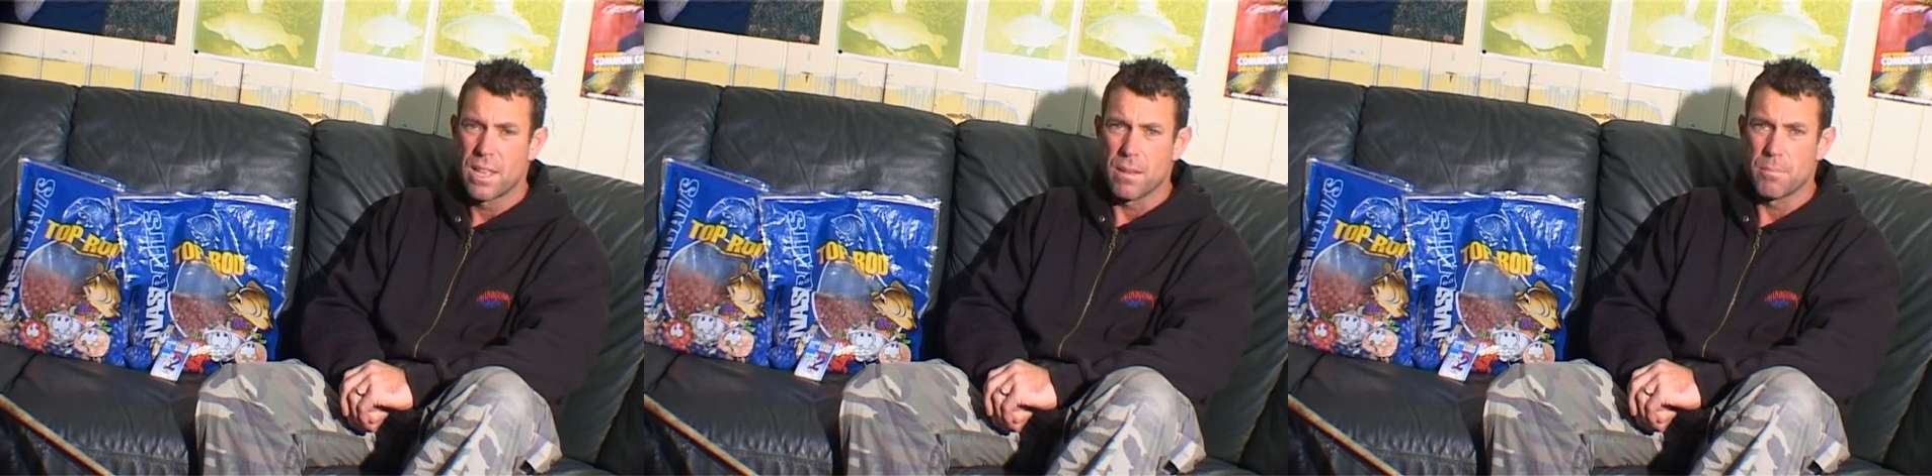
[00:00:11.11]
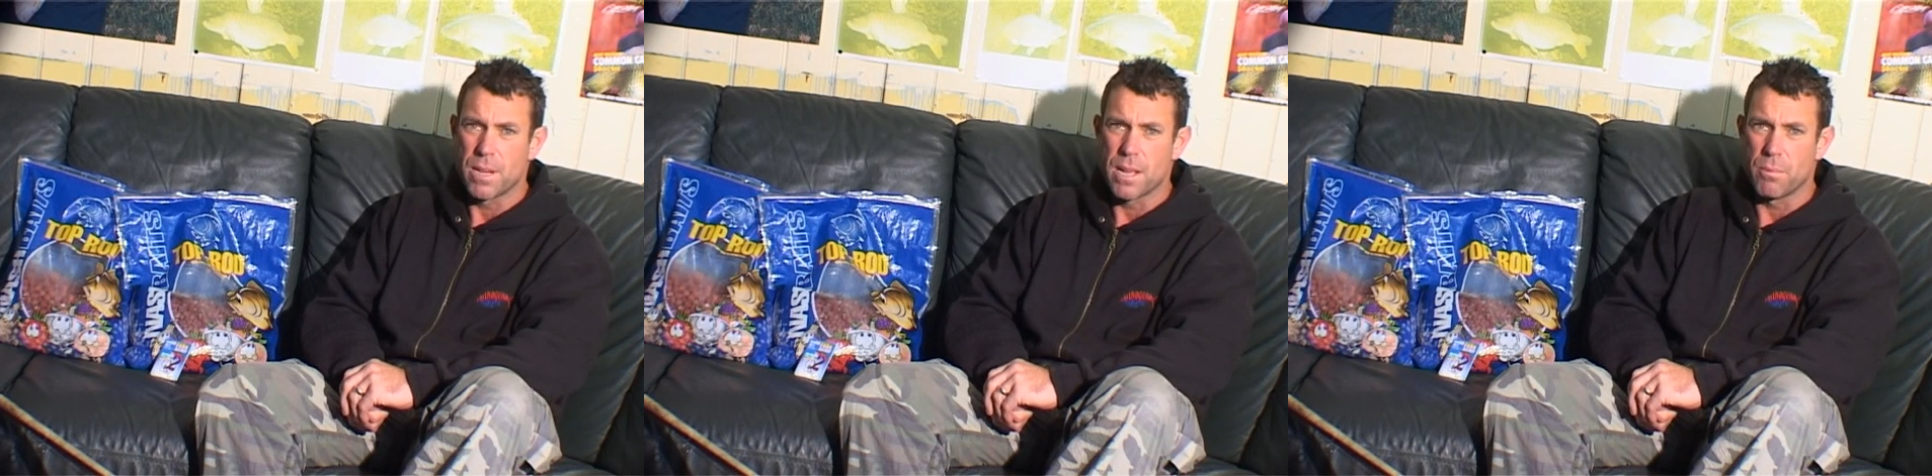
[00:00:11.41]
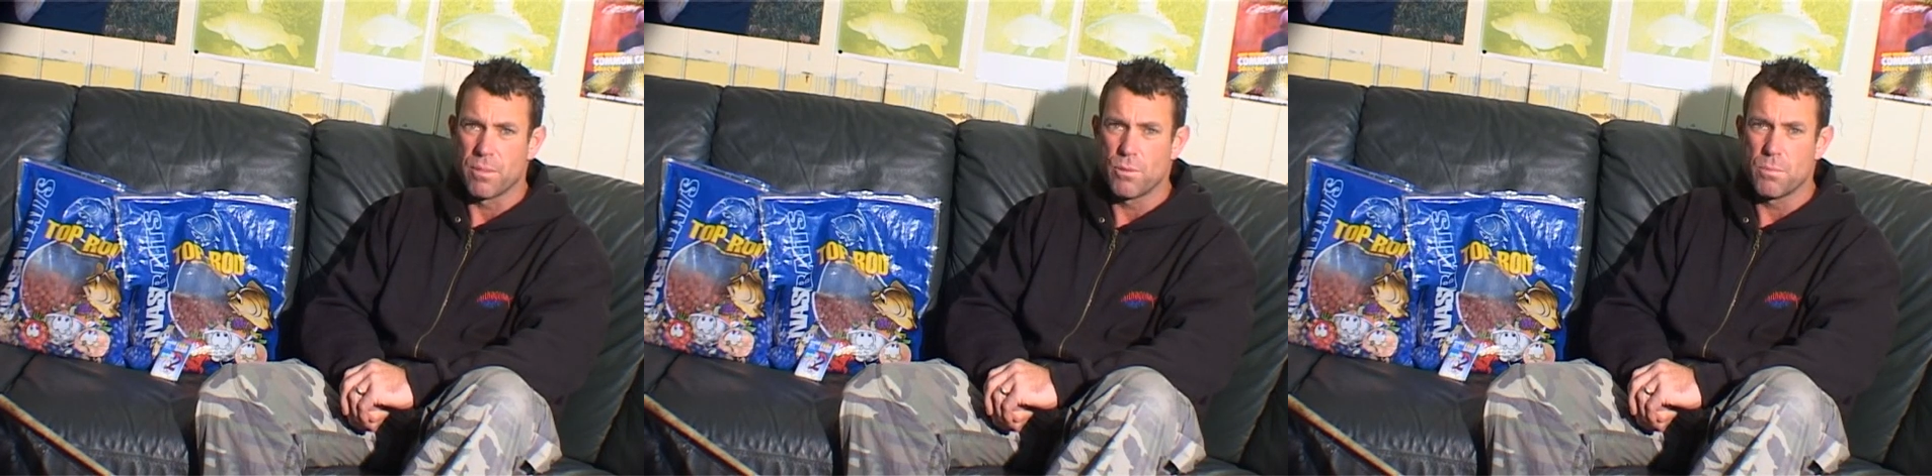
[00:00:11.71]
and pick up
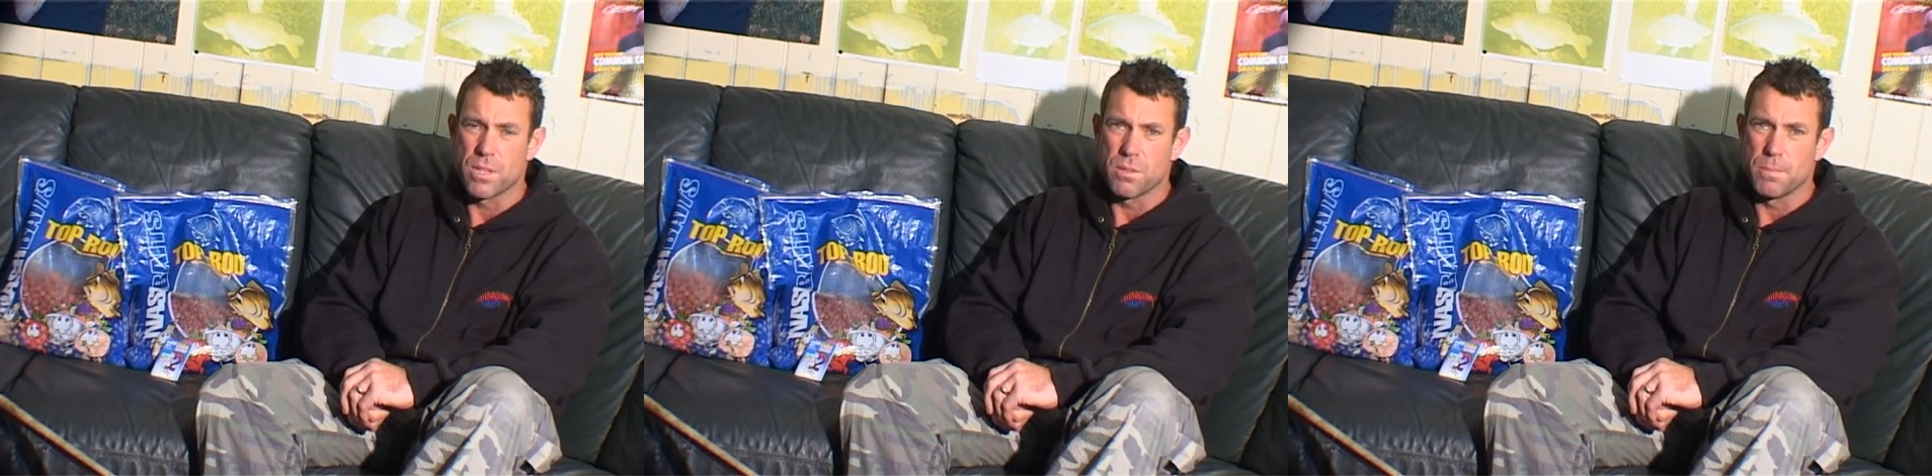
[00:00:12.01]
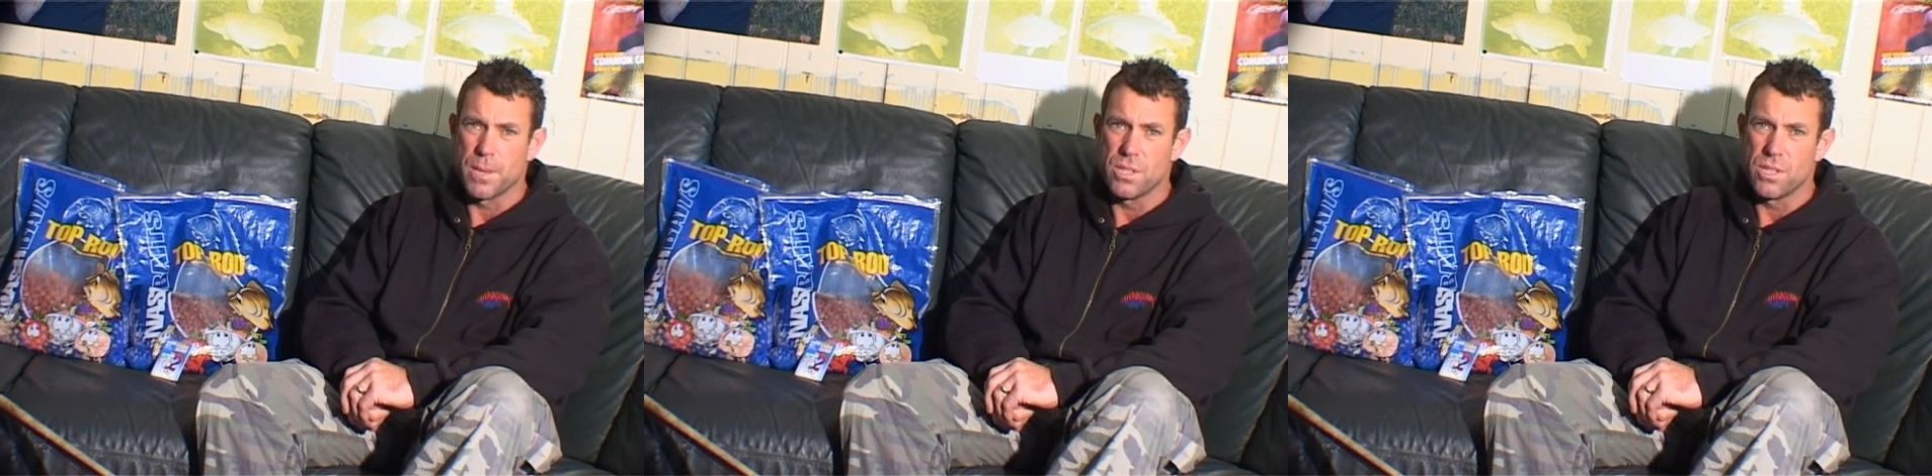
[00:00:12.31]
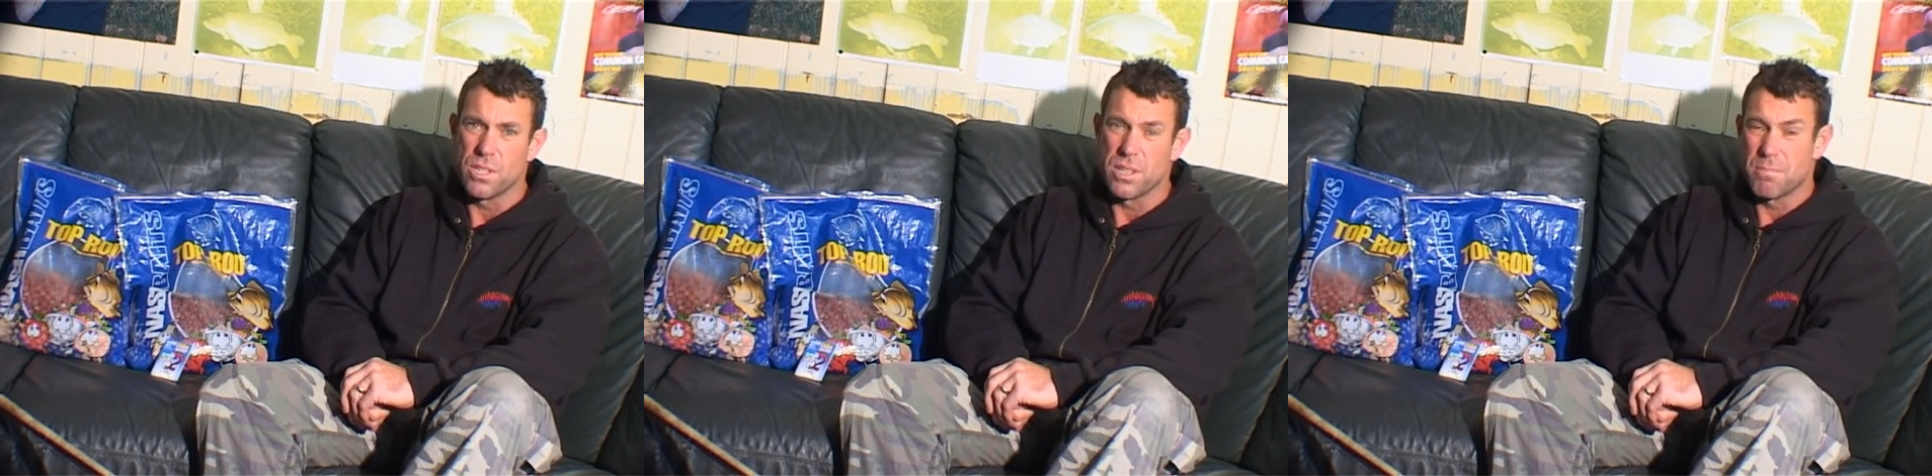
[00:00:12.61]
on a few bits and
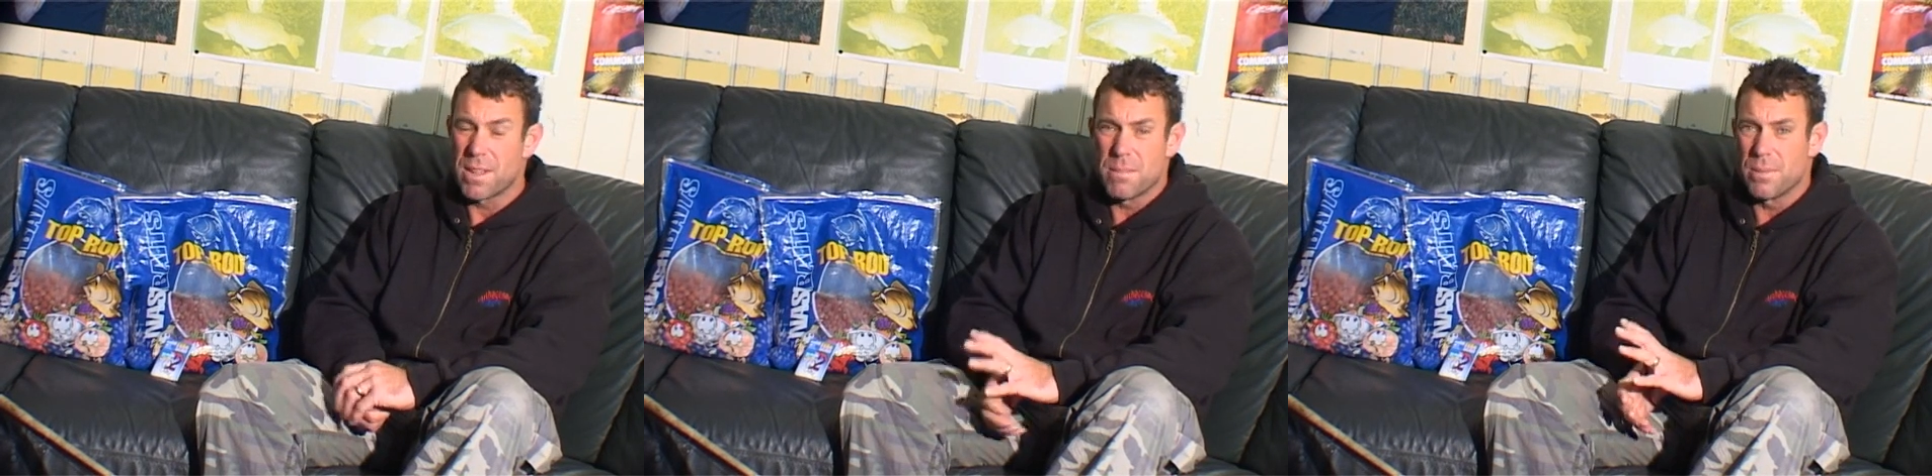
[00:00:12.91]
pieces that may